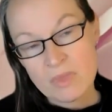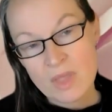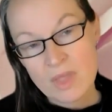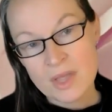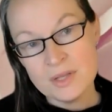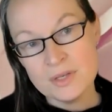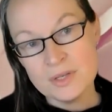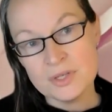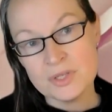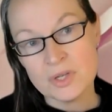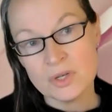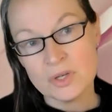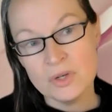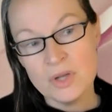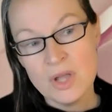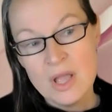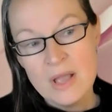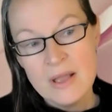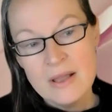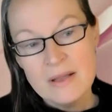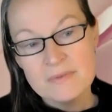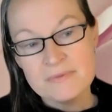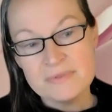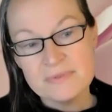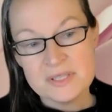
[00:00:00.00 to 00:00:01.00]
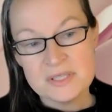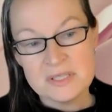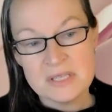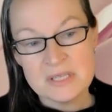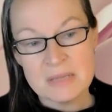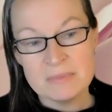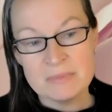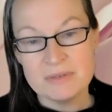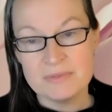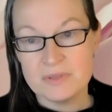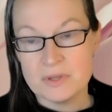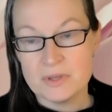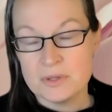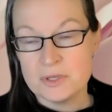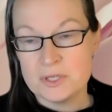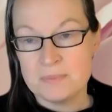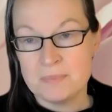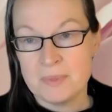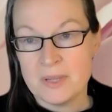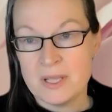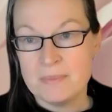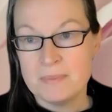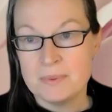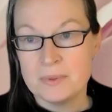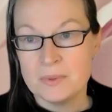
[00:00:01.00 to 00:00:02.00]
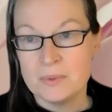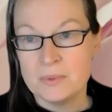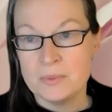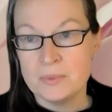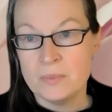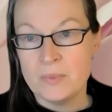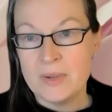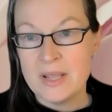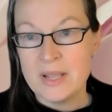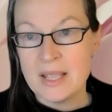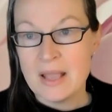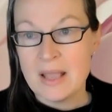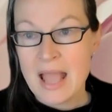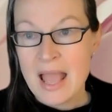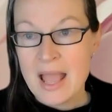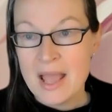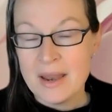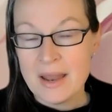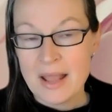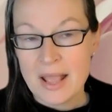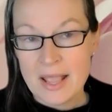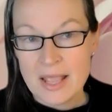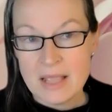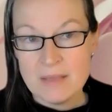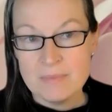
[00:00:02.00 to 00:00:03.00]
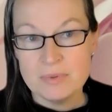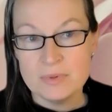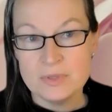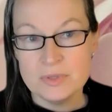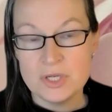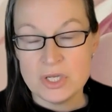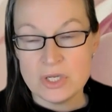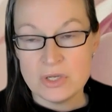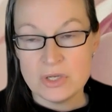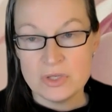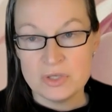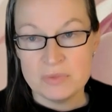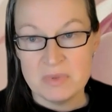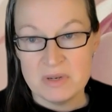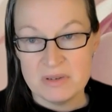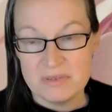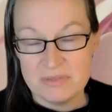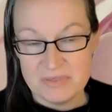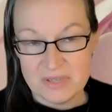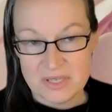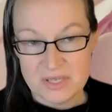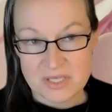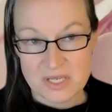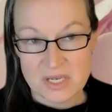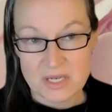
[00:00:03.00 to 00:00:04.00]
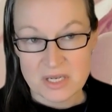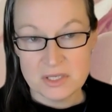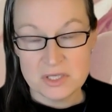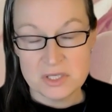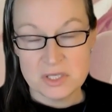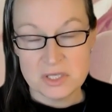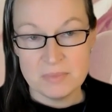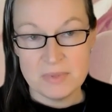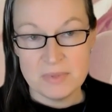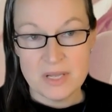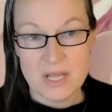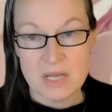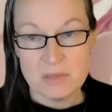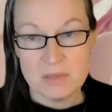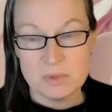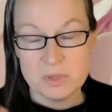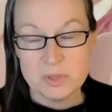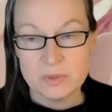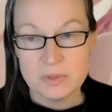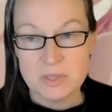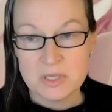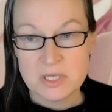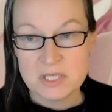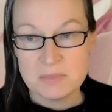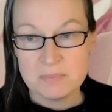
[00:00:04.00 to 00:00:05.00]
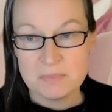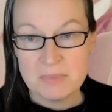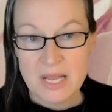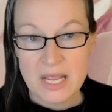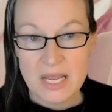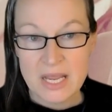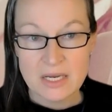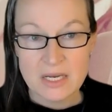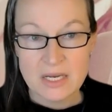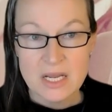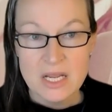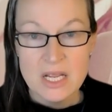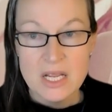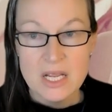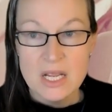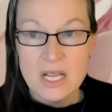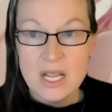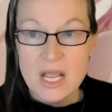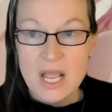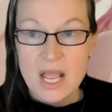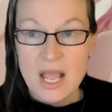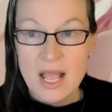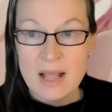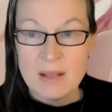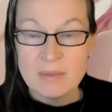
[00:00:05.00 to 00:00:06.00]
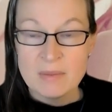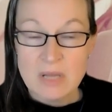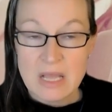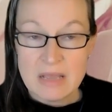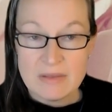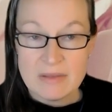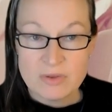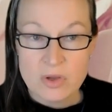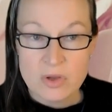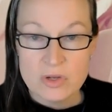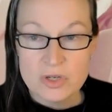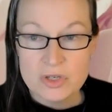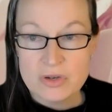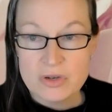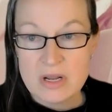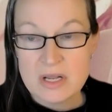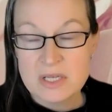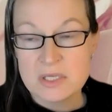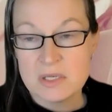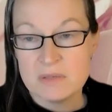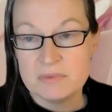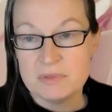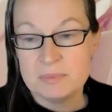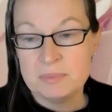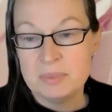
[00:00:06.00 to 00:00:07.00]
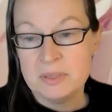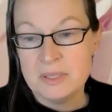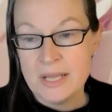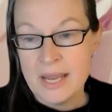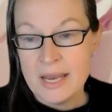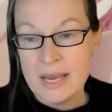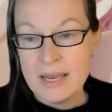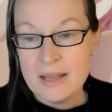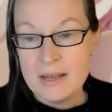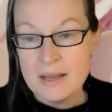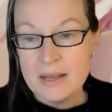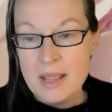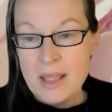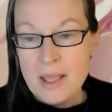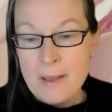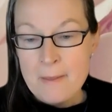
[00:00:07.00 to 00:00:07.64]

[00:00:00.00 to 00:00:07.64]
And so for some of those people, we aren't able to use metaphysics to be able to explain our life contracts of a planet,